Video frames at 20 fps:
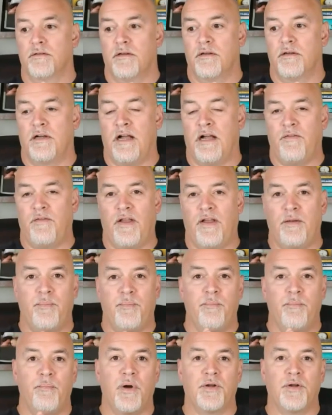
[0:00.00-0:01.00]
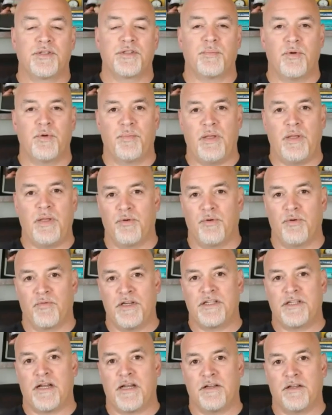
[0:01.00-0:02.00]
I've had multiple people
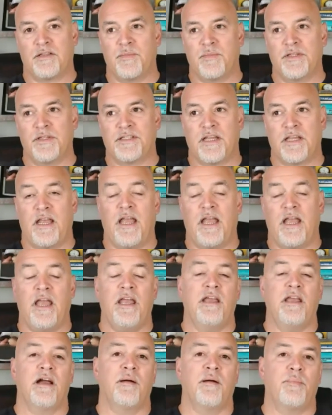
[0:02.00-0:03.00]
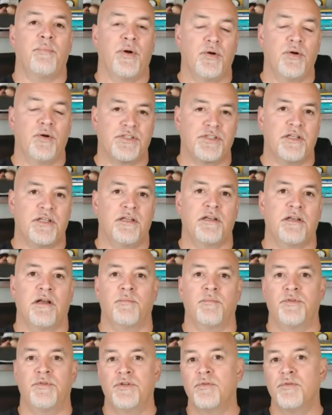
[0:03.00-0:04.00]
reach out to me and say, hey, I'm posting,
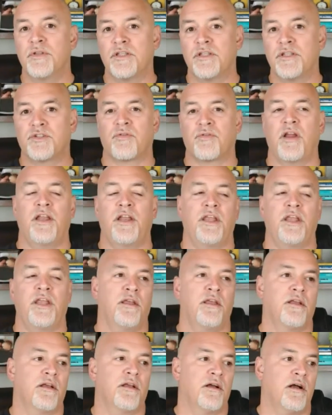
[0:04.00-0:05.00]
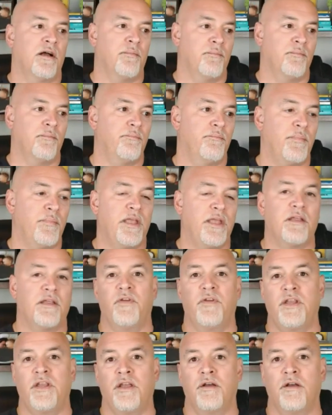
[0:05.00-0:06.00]
I'm doing the training, I'm making
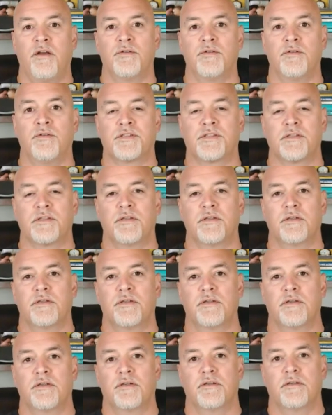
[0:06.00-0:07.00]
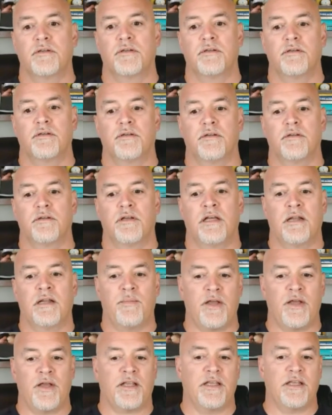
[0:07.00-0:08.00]
videos, and
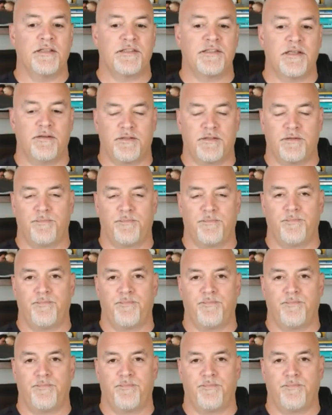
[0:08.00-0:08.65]
I'm not getting sales.